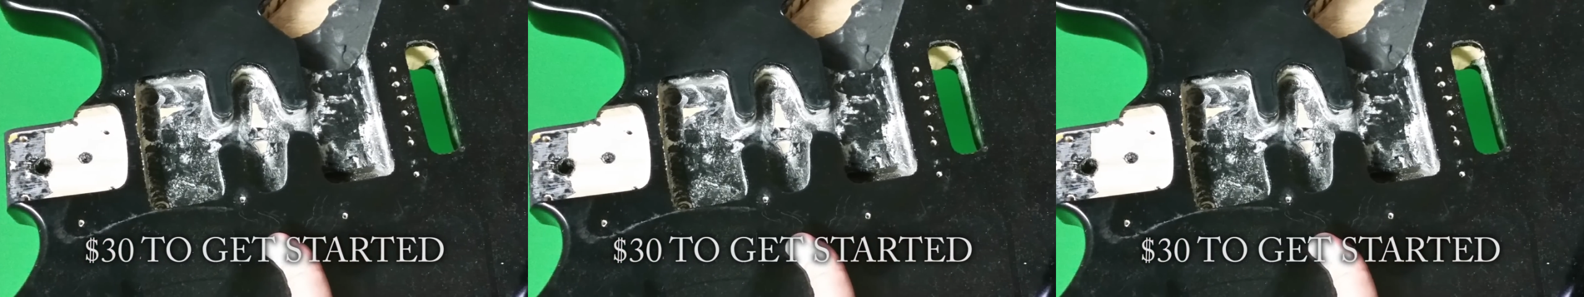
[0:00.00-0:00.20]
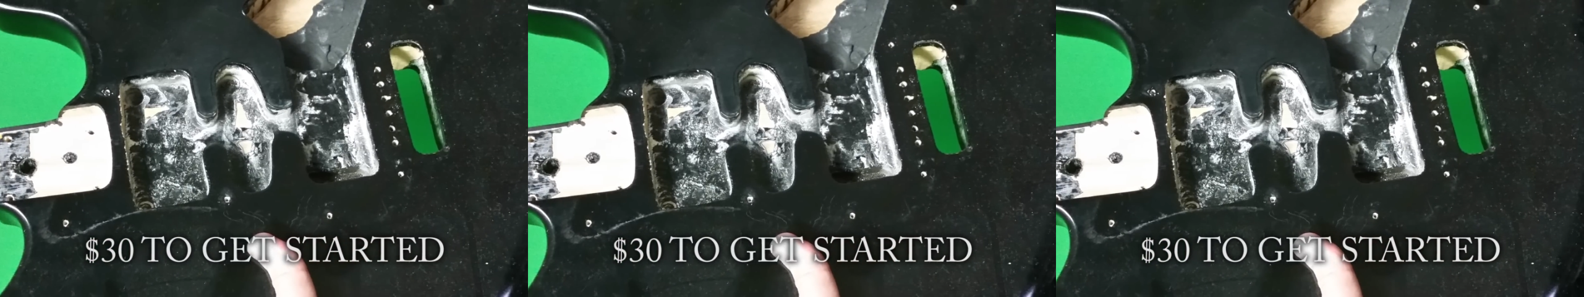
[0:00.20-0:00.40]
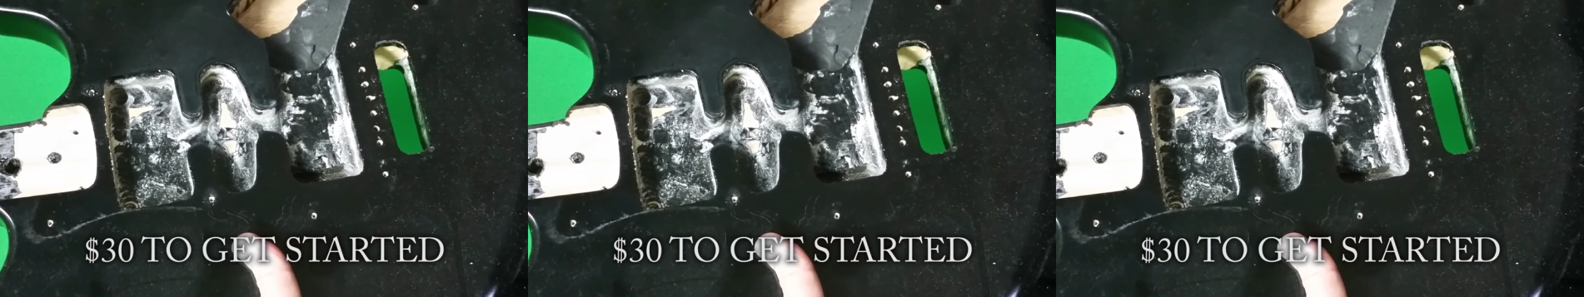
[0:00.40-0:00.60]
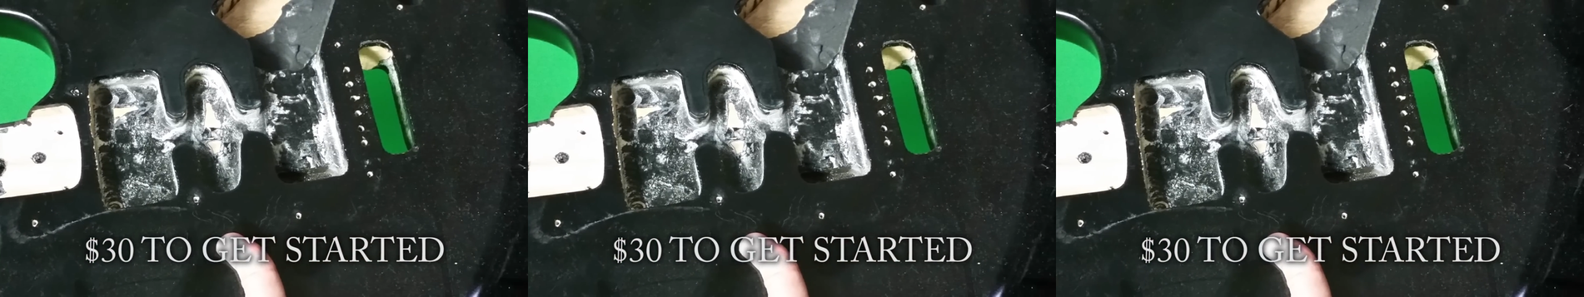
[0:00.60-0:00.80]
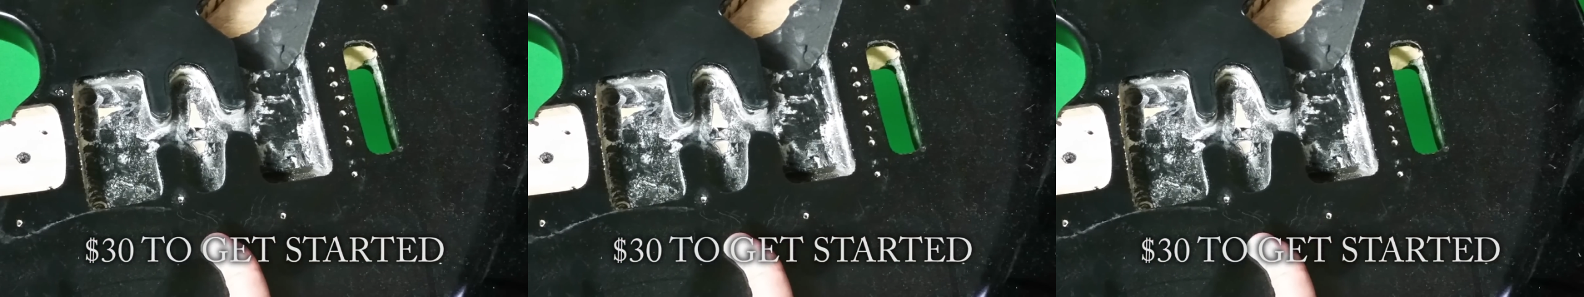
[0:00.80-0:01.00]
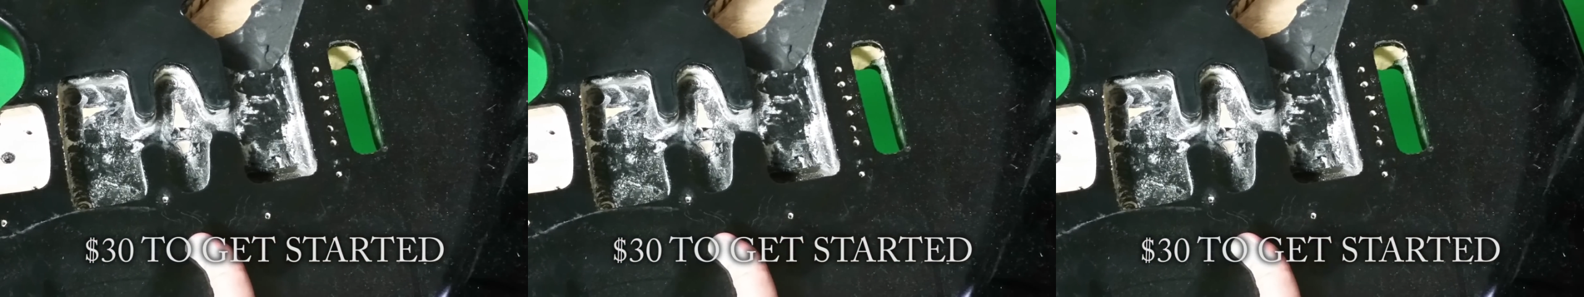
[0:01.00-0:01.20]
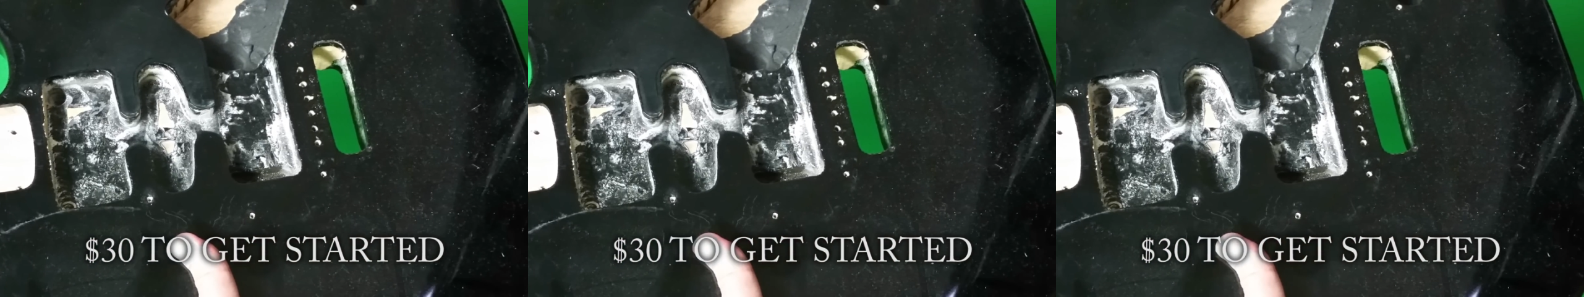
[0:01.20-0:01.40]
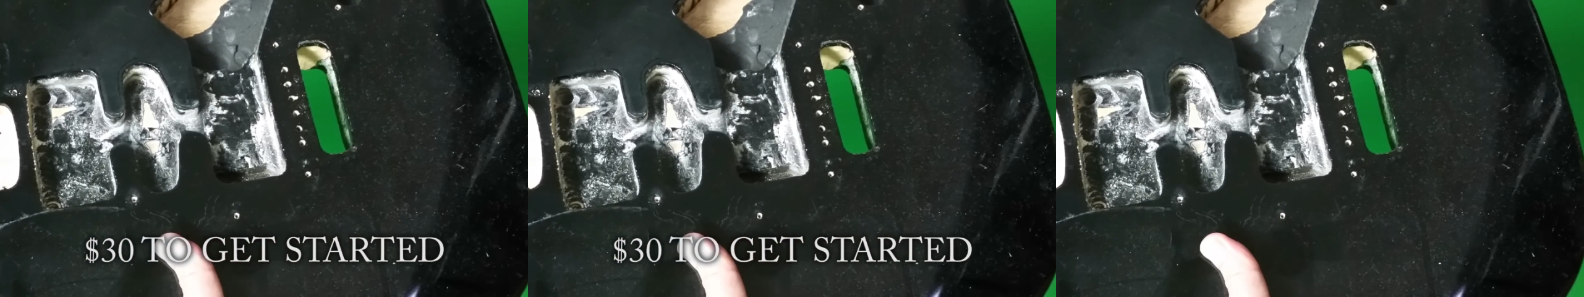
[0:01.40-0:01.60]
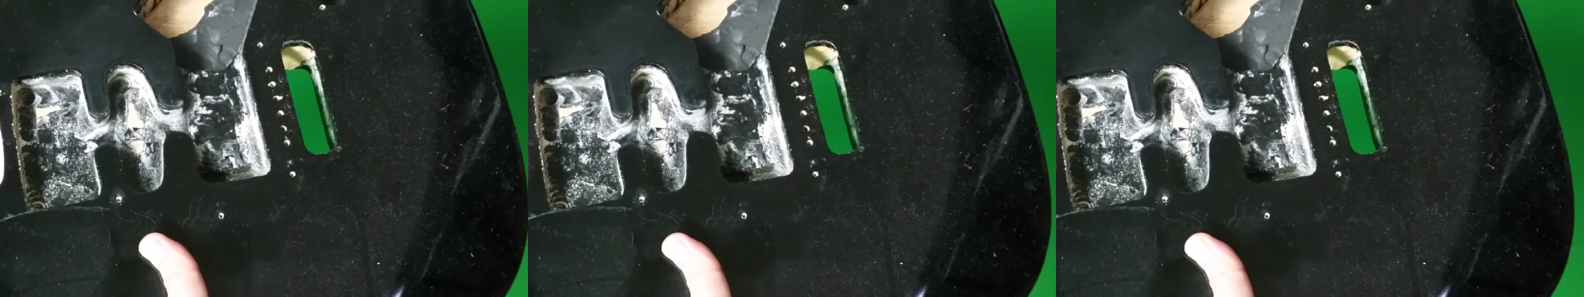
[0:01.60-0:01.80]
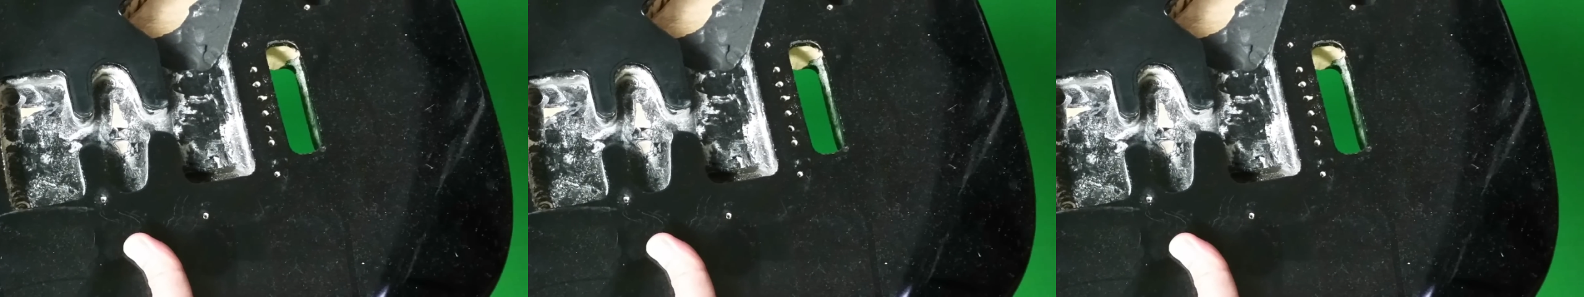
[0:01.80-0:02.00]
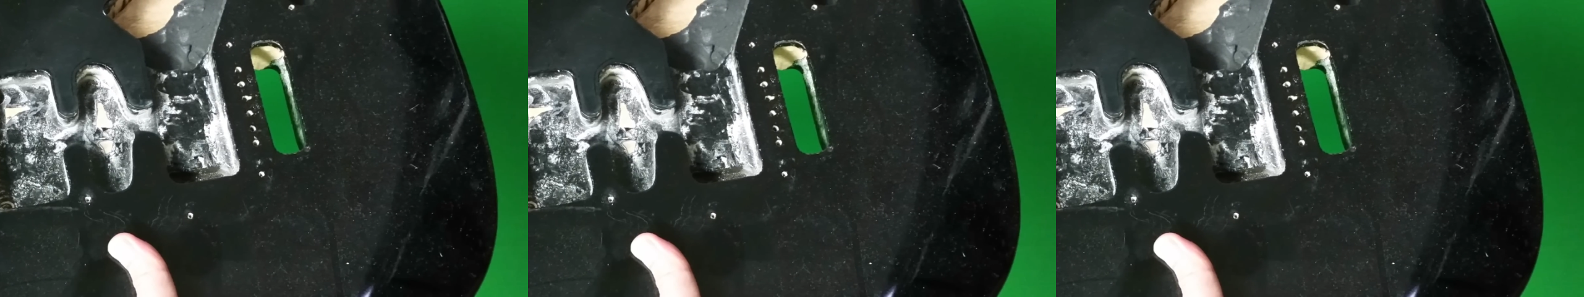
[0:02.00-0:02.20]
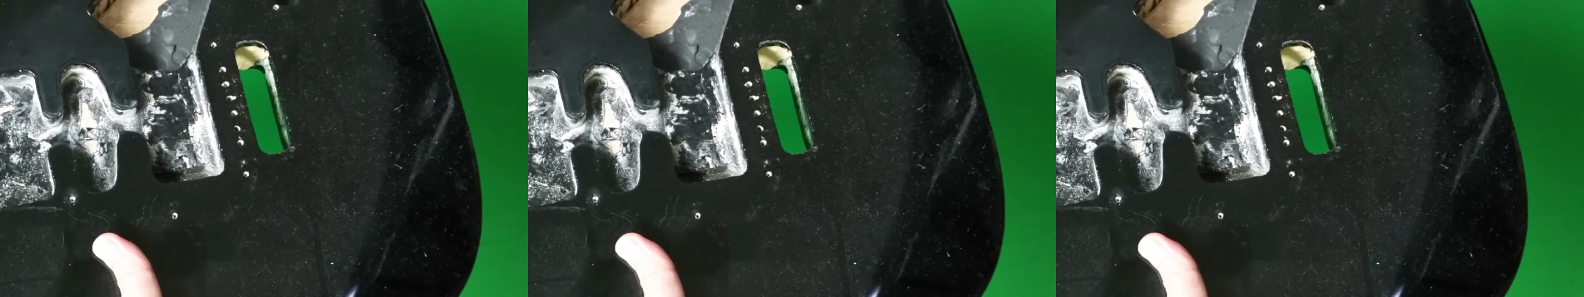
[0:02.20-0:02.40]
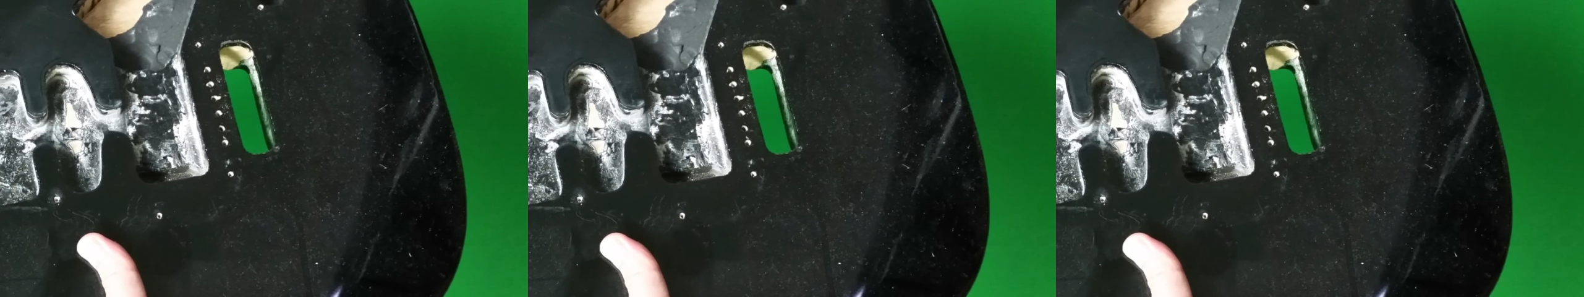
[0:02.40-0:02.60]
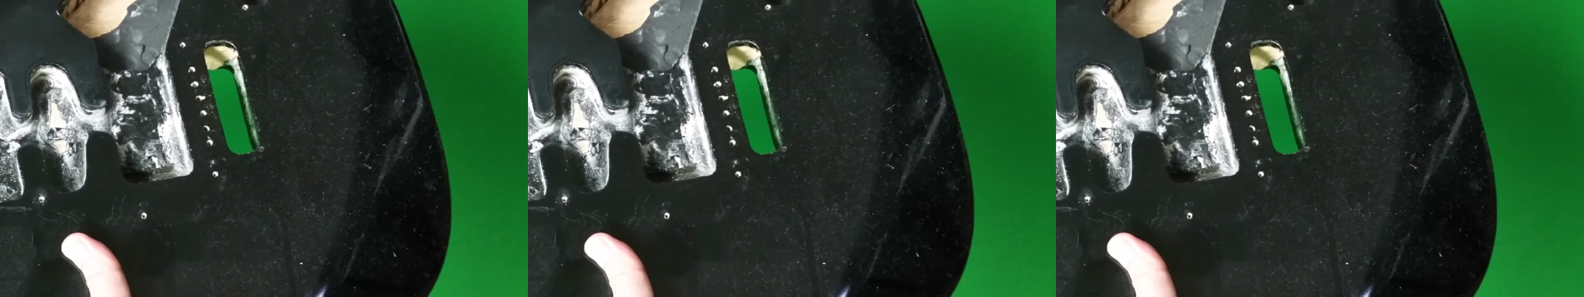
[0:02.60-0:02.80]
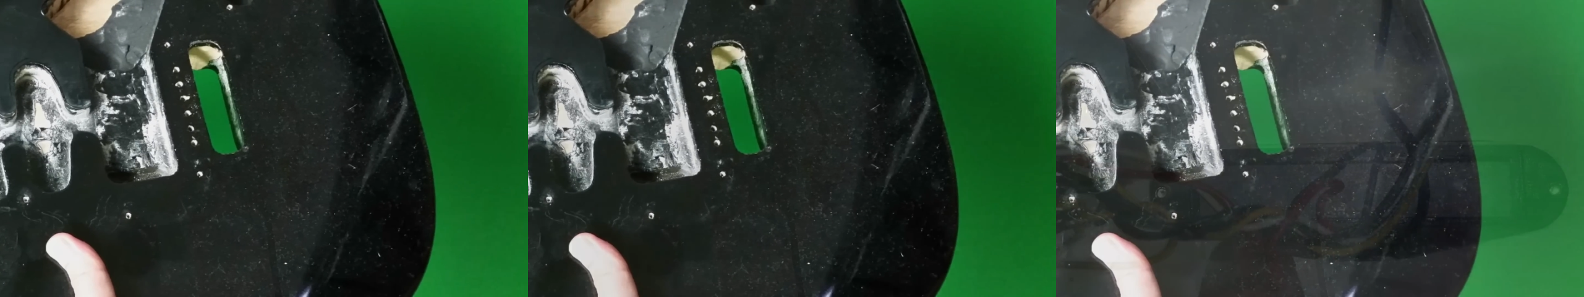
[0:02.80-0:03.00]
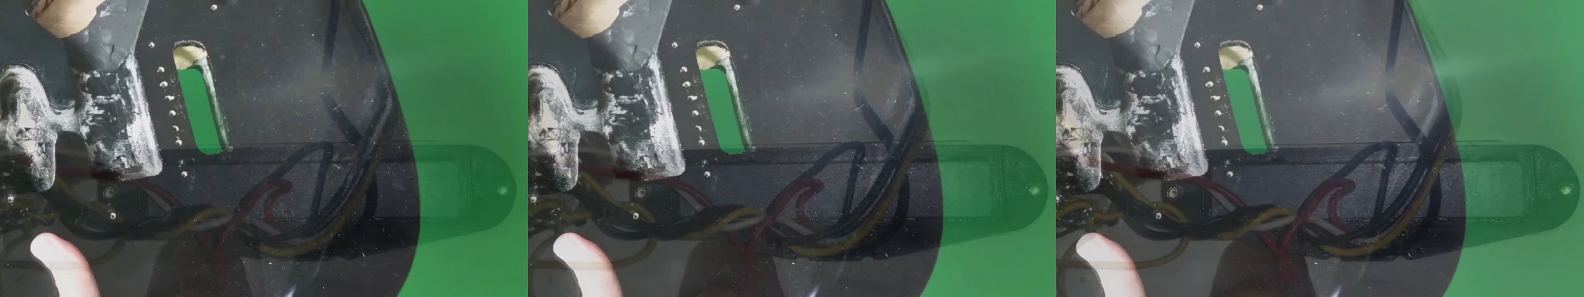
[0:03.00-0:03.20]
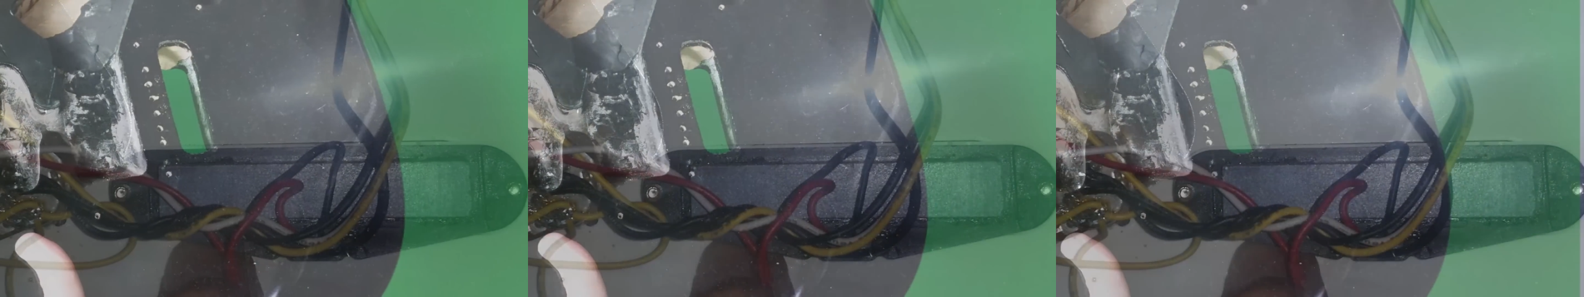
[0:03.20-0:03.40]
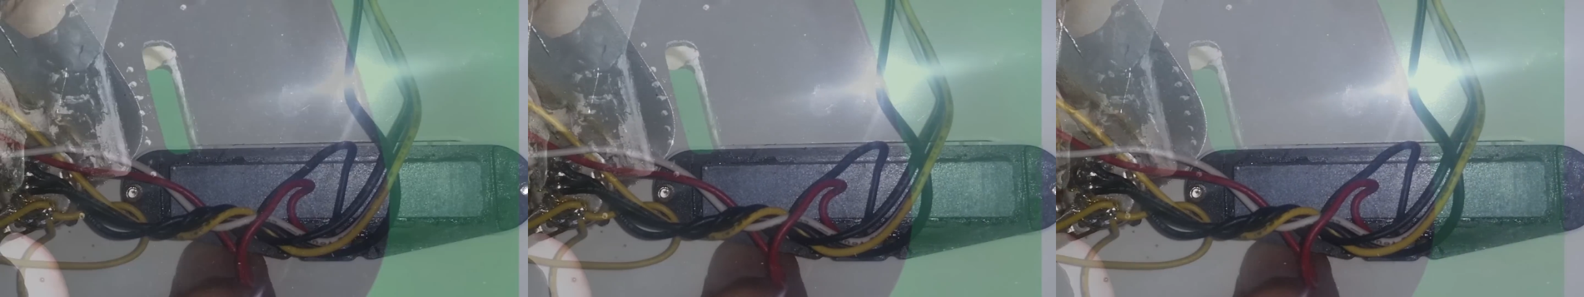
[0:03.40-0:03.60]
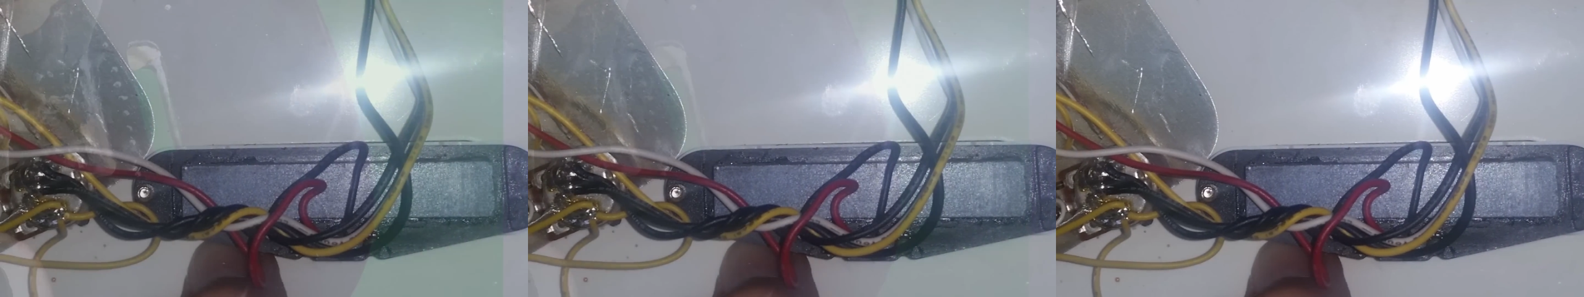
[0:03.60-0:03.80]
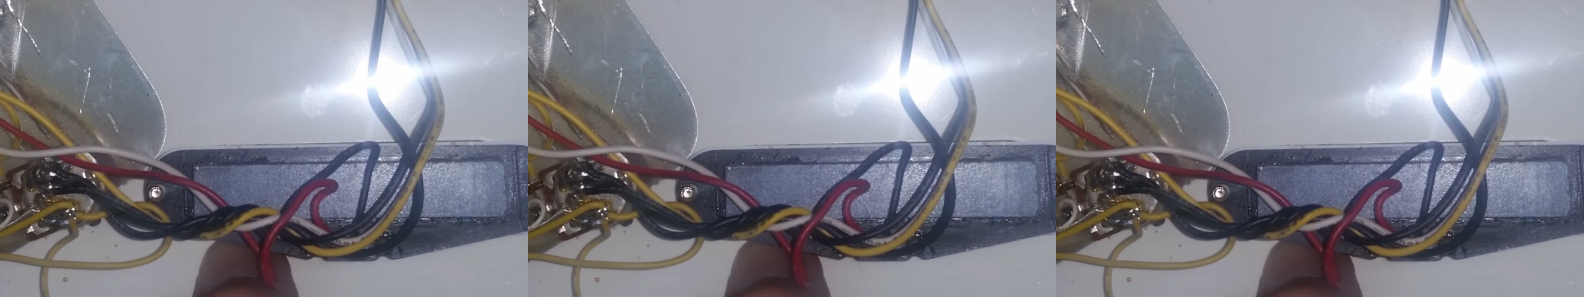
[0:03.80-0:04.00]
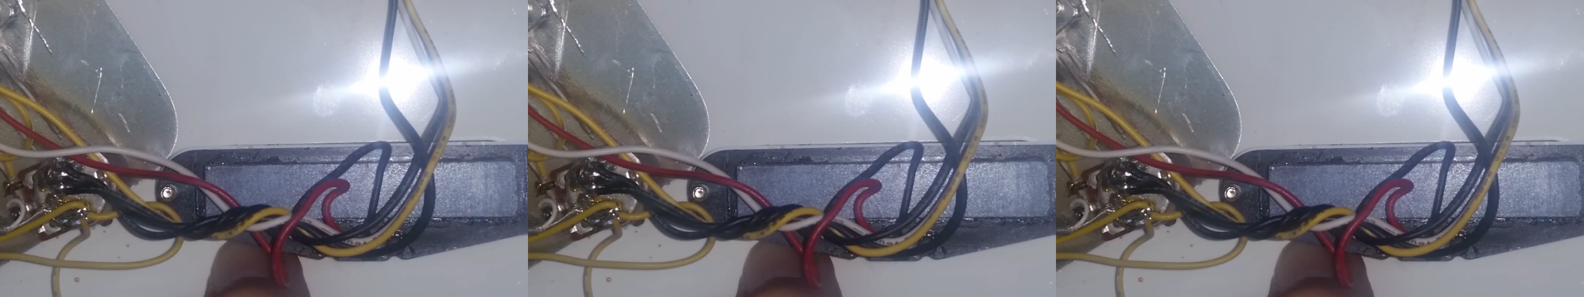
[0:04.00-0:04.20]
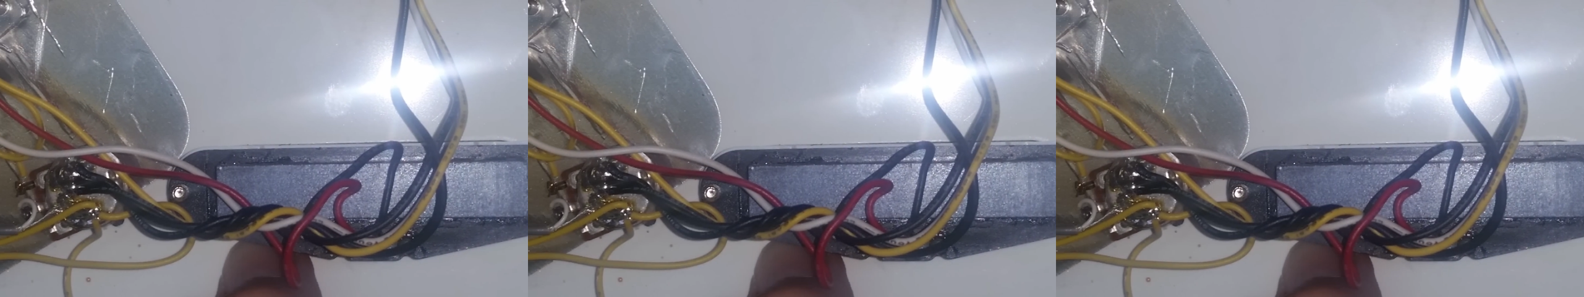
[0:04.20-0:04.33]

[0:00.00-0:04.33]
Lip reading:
[unreadable: no face in view]